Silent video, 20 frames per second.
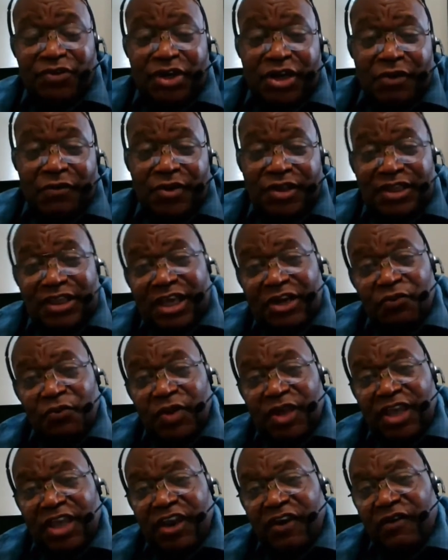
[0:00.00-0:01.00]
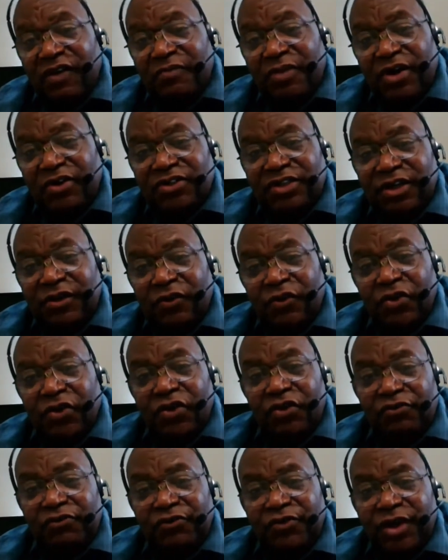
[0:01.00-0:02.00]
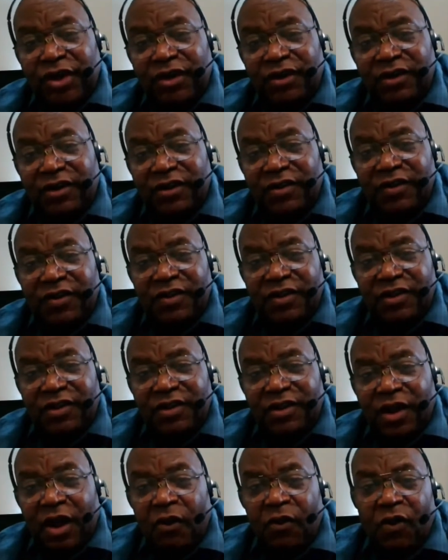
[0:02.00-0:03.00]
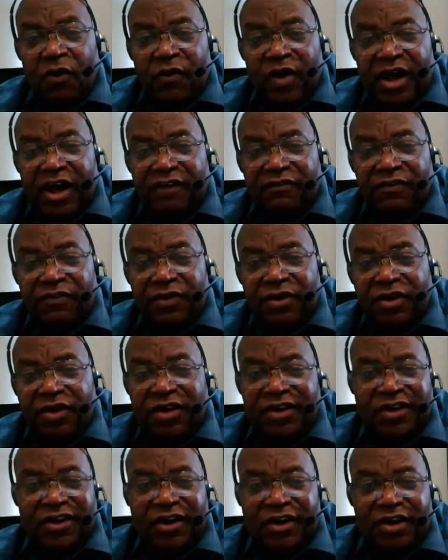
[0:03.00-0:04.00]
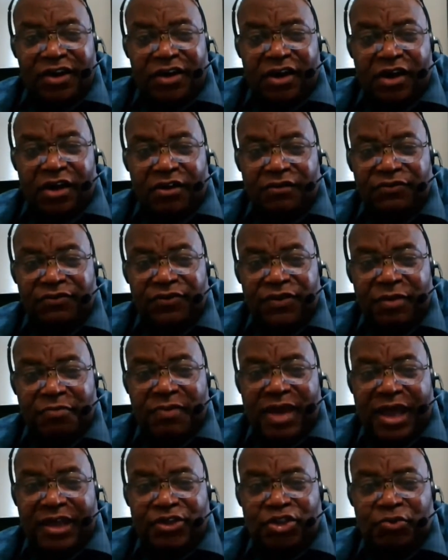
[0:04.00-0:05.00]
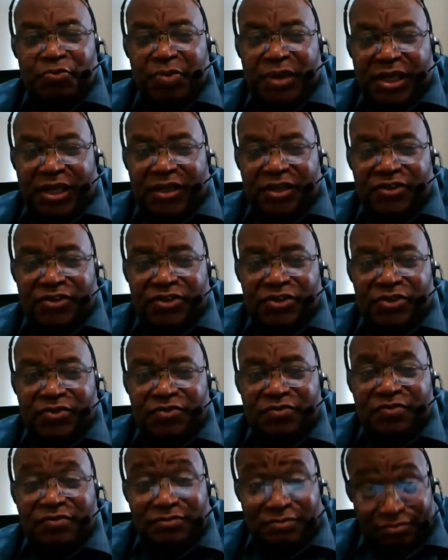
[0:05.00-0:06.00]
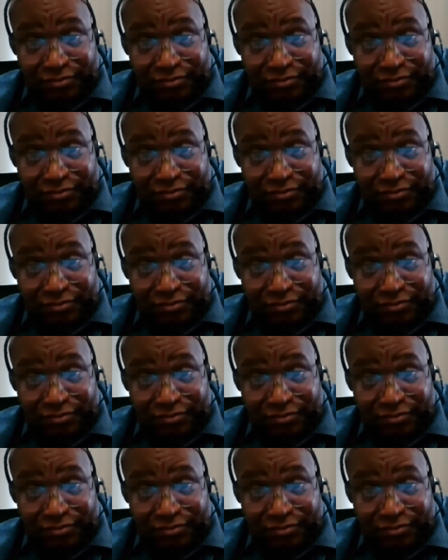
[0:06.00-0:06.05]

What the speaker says: Every now and then we hear about a girlfriend, our wife, cutting off the man's penis.